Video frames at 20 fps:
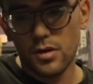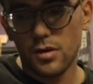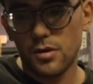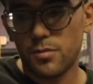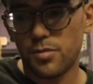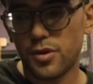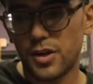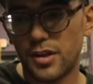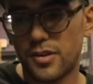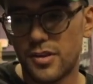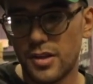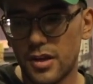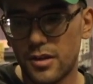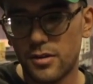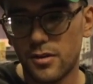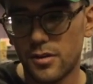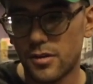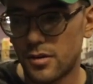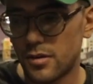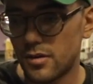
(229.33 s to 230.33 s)
pretty
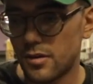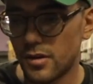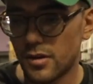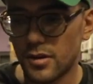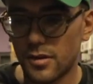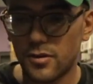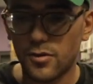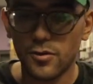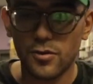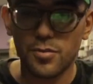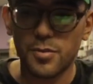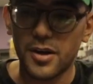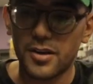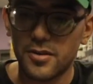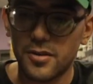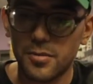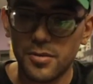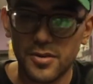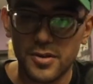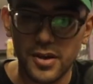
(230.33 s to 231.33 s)
standard, nothing too
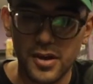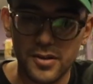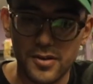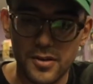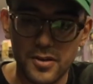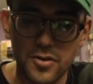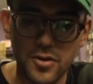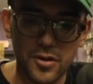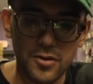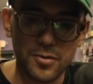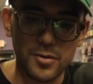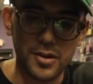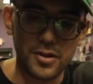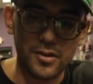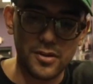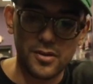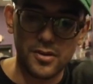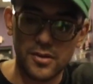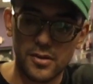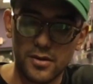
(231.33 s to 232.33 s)
spicy besides the
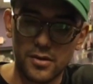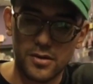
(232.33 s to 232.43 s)
Judgments.